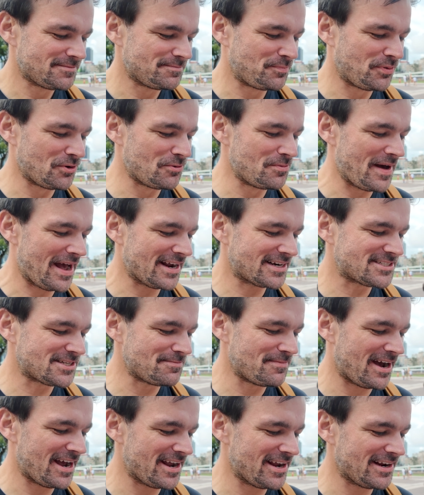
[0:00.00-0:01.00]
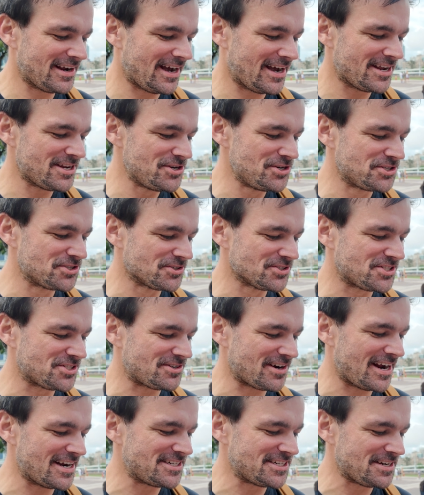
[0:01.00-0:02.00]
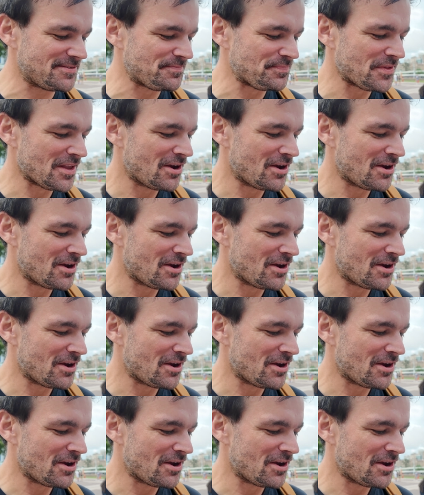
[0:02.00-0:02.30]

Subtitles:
pull back to my usual strategy.